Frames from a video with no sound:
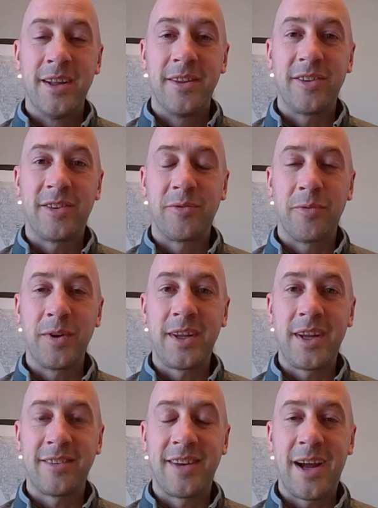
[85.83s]
This
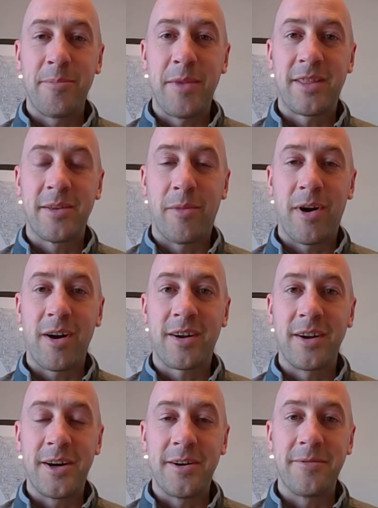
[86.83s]
really has not met the mark
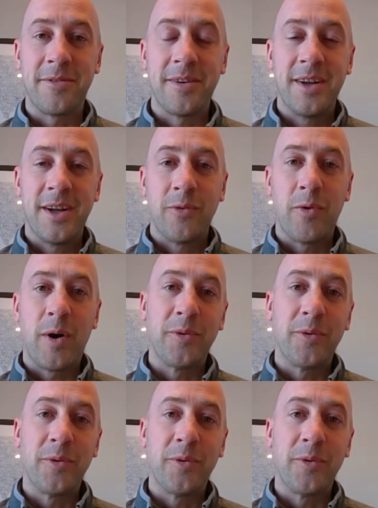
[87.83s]
of what was